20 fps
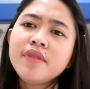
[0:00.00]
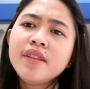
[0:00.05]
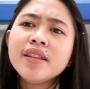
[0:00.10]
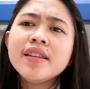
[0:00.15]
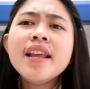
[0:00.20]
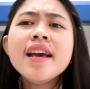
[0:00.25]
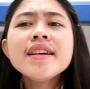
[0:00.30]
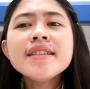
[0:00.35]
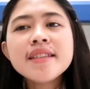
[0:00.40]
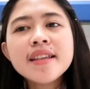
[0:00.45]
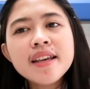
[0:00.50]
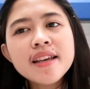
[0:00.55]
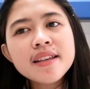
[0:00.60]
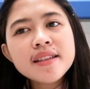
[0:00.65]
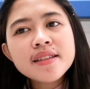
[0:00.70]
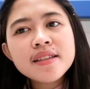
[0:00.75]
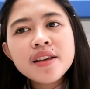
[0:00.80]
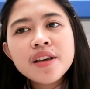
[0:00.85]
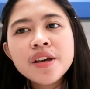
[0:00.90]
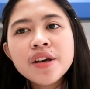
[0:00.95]
Next
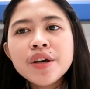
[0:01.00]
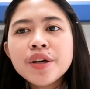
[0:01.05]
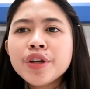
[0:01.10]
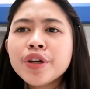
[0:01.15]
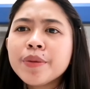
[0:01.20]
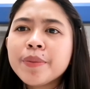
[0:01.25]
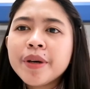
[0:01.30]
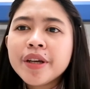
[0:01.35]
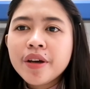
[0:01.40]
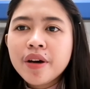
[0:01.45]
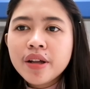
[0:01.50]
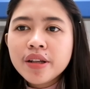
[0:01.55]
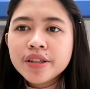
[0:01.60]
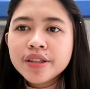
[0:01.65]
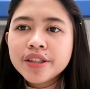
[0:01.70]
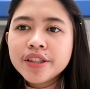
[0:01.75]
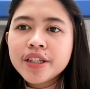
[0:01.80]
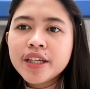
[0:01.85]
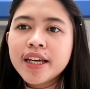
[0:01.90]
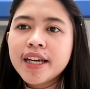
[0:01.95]
is your
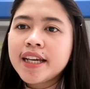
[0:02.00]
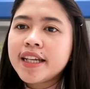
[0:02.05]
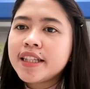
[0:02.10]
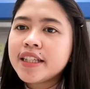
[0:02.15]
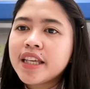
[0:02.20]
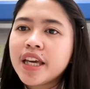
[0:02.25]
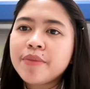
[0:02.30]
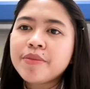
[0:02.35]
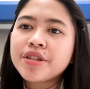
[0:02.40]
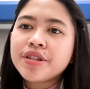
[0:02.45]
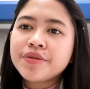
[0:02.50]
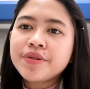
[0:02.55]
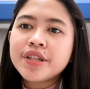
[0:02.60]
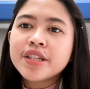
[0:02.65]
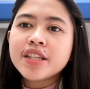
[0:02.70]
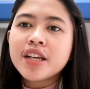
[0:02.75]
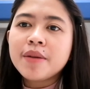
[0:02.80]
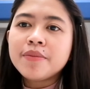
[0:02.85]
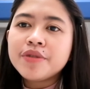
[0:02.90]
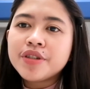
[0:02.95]
biology and chemistry
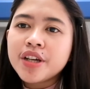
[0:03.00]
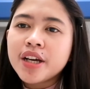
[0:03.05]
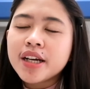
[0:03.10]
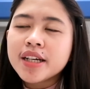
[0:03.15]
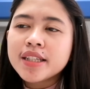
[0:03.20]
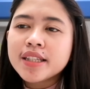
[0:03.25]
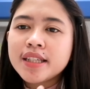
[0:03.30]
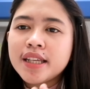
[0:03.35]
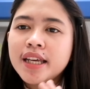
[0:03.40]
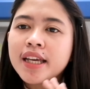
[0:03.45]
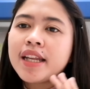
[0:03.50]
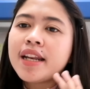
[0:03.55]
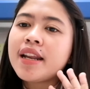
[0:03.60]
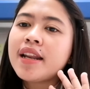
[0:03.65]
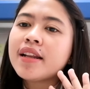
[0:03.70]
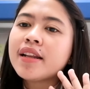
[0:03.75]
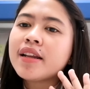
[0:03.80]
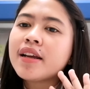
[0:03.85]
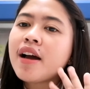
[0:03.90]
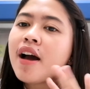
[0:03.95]
subjects
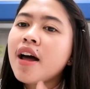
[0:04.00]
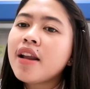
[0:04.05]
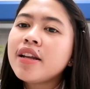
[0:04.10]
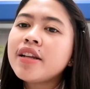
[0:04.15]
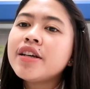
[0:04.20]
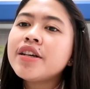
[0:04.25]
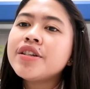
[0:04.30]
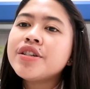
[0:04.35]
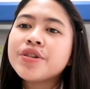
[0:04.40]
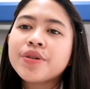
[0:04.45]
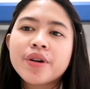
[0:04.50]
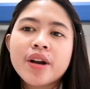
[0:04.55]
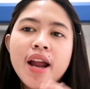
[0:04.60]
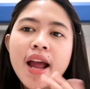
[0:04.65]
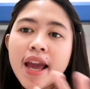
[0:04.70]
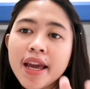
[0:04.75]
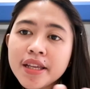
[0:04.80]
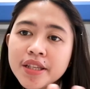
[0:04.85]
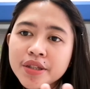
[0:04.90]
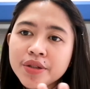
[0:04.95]
in college or
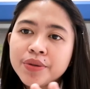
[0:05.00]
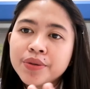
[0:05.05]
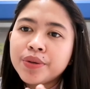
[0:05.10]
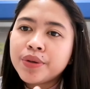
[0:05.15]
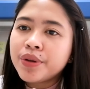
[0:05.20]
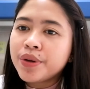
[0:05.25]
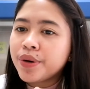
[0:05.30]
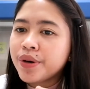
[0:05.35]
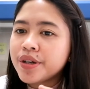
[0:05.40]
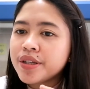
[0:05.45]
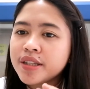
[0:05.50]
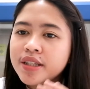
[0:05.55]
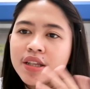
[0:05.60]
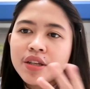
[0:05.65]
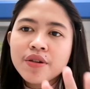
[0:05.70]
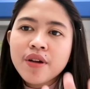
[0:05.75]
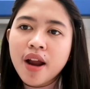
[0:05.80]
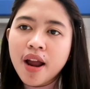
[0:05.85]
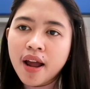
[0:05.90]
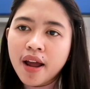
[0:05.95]
high school or
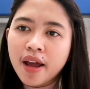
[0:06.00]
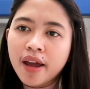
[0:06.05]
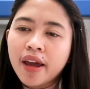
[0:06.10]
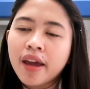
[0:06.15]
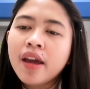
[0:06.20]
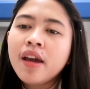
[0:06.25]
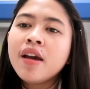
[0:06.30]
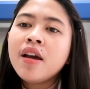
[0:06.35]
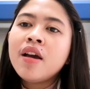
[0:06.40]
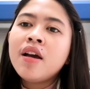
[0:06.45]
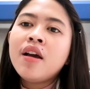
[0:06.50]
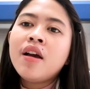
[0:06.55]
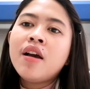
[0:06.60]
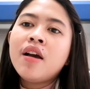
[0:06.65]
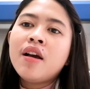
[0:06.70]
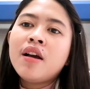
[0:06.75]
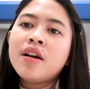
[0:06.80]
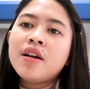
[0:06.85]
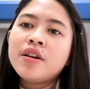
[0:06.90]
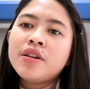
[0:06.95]
senior high.
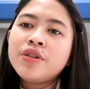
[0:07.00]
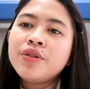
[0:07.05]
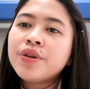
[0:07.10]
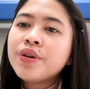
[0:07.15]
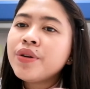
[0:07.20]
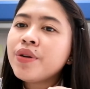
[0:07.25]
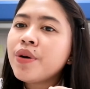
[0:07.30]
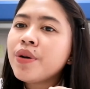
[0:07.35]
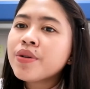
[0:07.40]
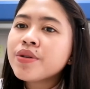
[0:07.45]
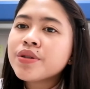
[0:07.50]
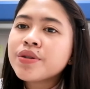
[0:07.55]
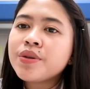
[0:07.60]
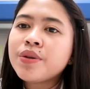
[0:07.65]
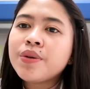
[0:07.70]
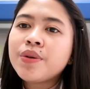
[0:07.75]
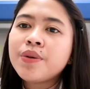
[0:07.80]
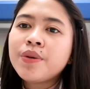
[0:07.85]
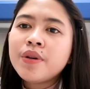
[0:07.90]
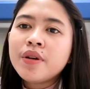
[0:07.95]
You could
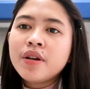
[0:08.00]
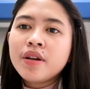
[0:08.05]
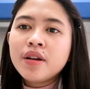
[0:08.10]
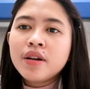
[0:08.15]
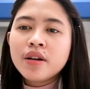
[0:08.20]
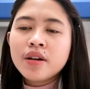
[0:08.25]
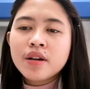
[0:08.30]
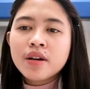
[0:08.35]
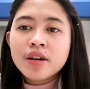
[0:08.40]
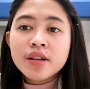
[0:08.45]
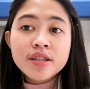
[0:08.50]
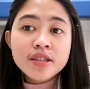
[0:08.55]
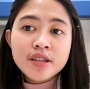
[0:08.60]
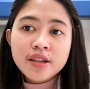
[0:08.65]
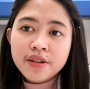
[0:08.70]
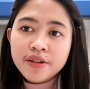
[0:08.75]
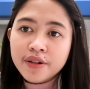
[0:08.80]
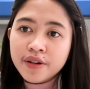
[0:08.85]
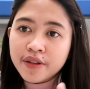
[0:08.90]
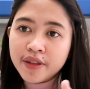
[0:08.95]
also
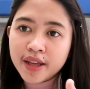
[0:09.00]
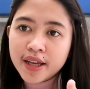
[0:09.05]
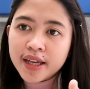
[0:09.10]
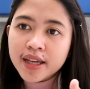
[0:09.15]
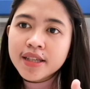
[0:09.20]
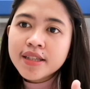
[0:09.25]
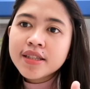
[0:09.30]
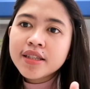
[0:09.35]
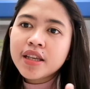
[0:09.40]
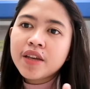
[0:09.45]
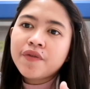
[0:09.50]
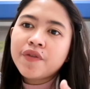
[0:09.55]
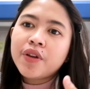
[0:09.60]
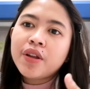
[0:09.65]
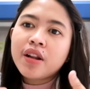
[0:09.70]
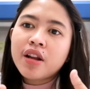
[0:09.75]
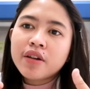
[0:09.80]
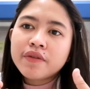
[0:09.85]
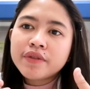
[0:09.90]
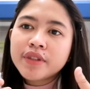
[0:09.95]
consider this if you
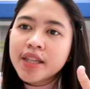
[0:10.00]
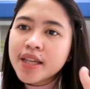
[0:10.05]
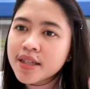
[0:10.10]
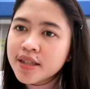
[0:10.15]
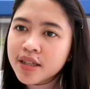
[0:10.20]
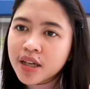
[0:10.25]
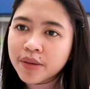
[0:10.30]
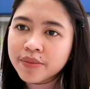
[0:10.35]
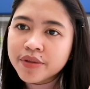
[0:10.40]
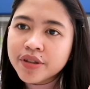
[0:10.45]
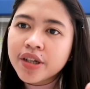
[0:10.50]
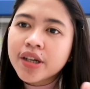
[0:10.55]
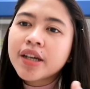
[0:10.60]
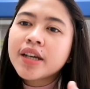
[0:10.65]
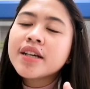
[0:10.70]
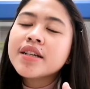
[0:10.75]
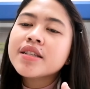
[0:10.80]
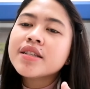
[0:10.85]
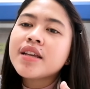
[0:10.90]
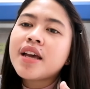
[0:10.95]
love these
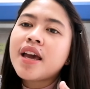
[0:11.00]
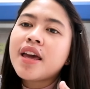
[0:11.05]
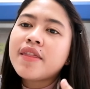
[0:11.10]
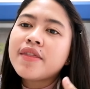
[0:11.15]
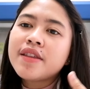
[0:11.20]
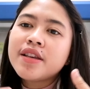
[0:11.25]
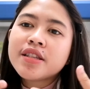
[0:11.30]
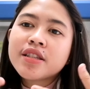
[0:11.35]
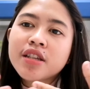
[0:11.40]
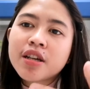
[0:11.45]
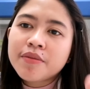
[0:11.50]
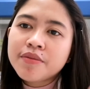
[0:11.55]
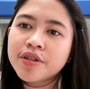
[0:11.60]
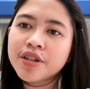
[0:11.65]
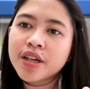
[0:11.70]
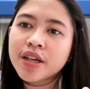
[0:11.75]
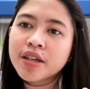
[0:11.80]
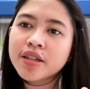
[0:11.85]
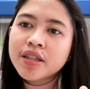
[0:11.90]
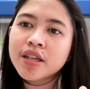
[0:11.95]
subjects, and these
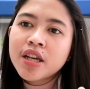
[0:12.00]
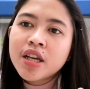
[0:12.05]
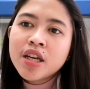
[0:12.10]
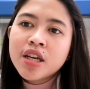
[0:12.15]
subjects